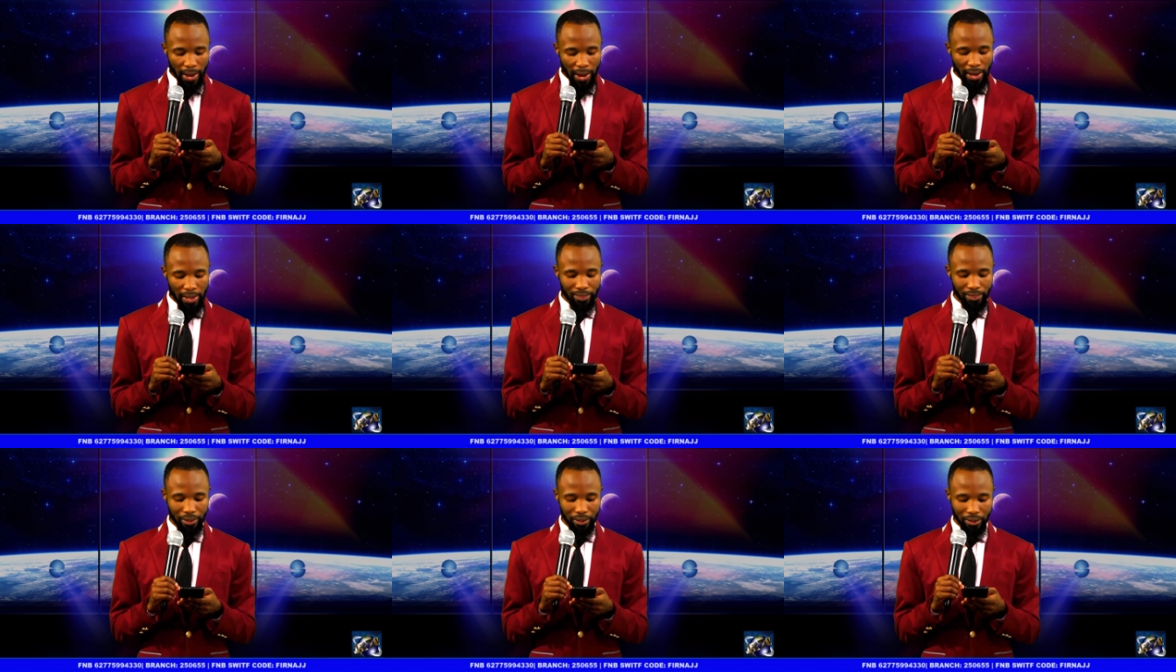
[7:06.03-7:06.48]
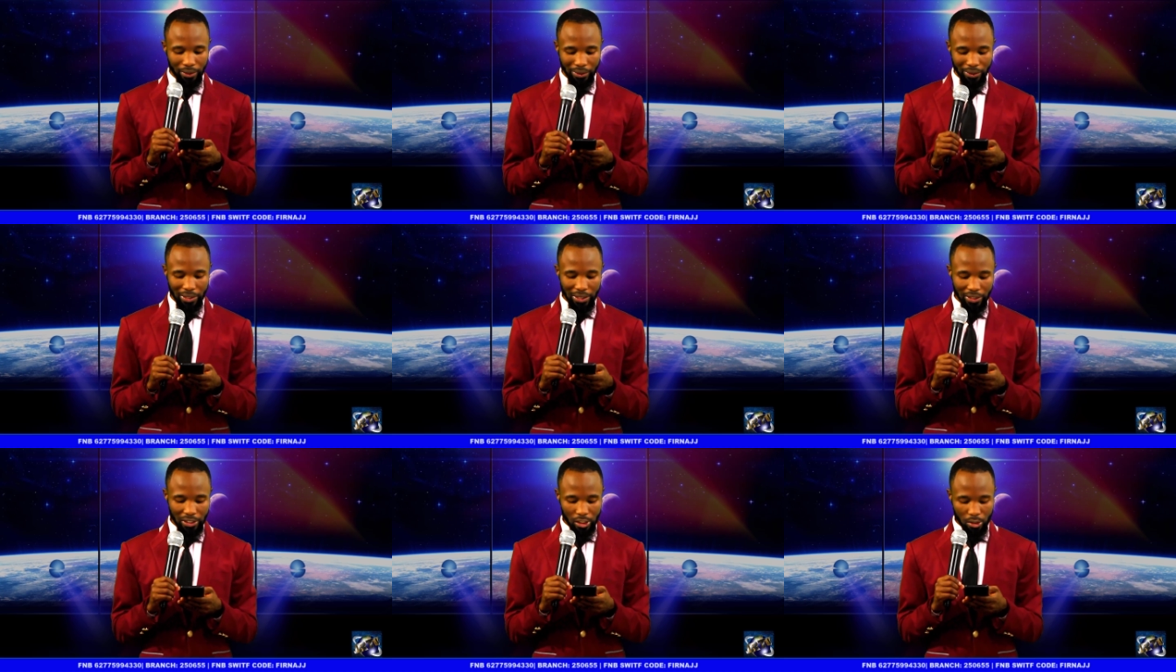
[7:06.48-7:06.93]
and the
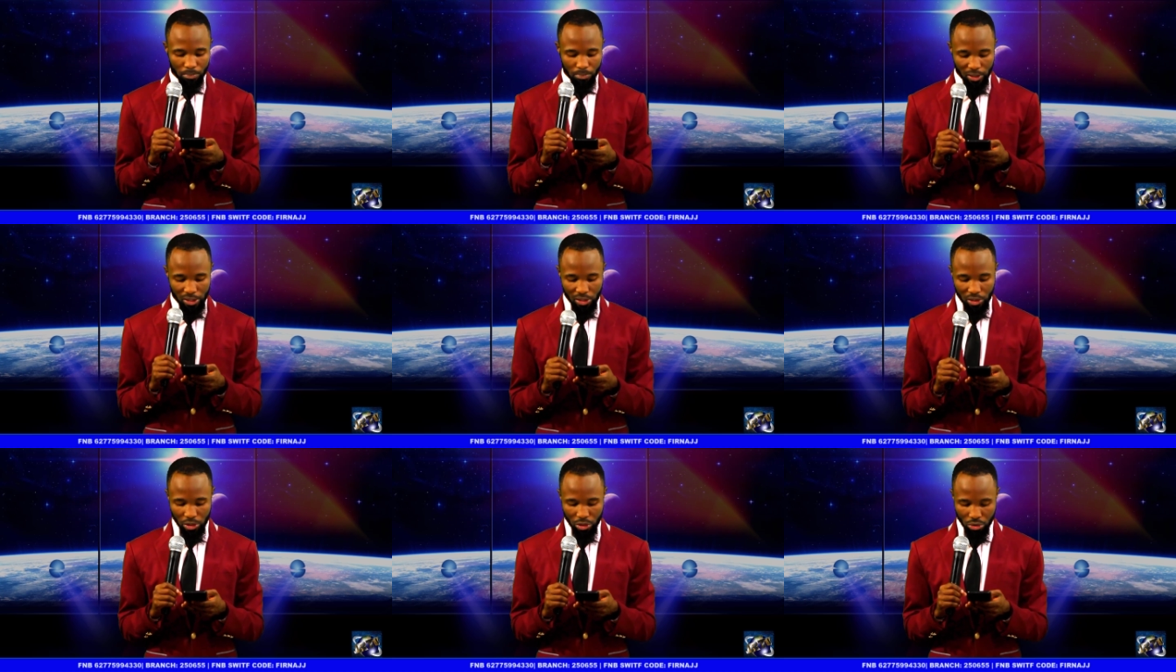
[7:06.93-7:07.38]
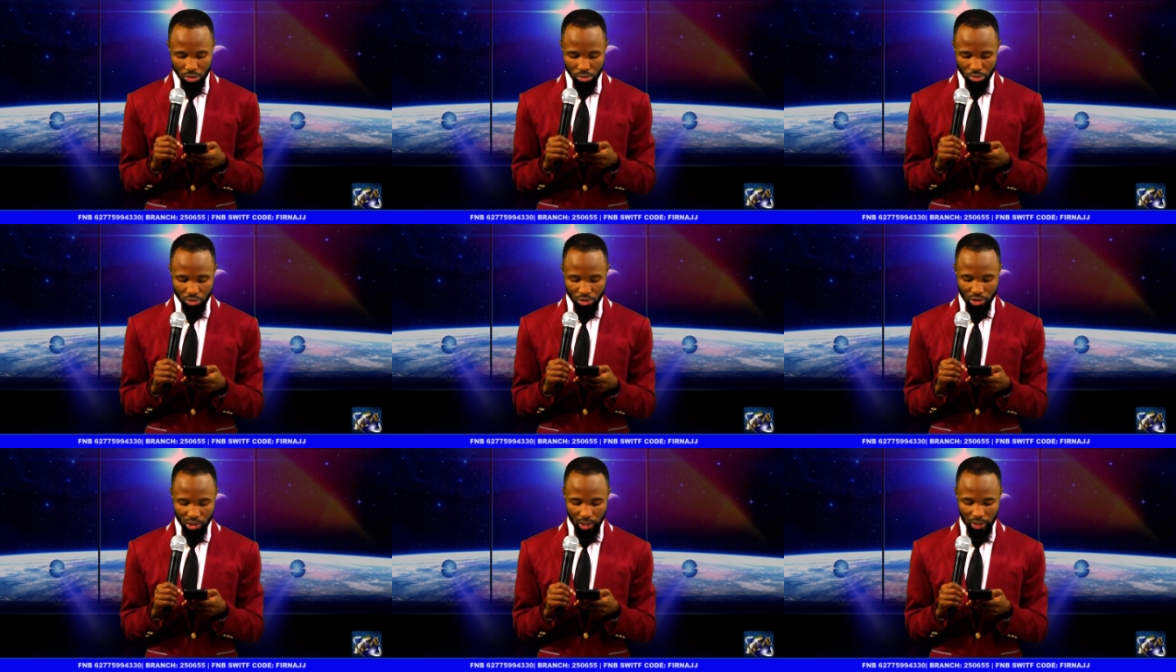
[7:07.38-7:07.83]
greatest
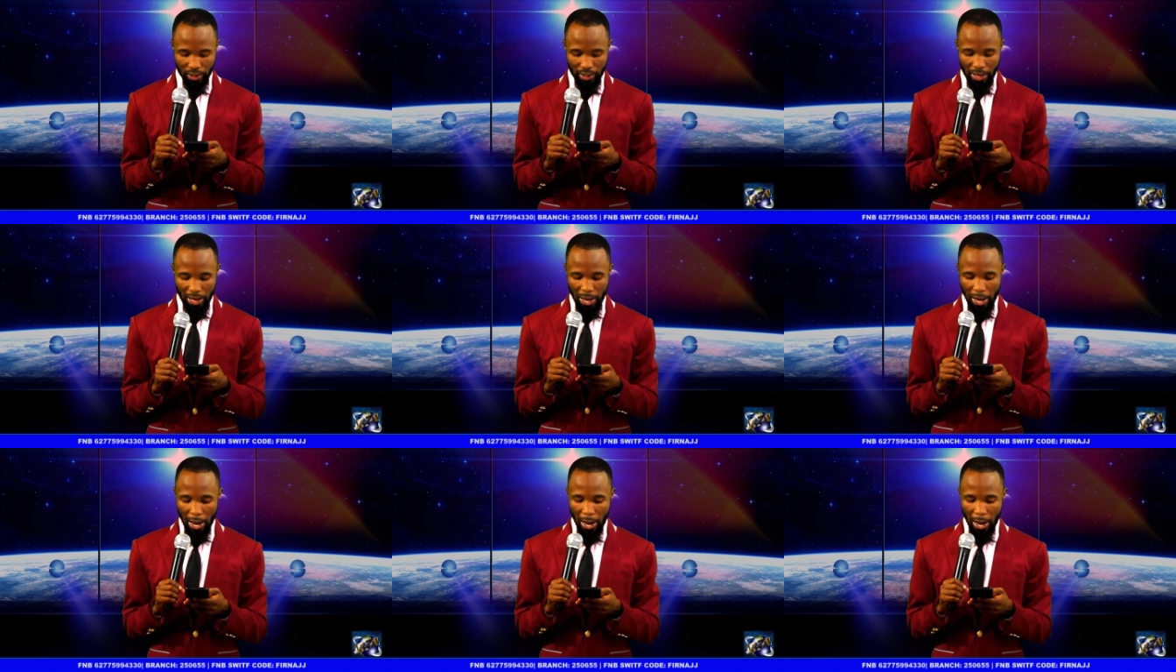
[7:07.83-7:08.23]
persecution,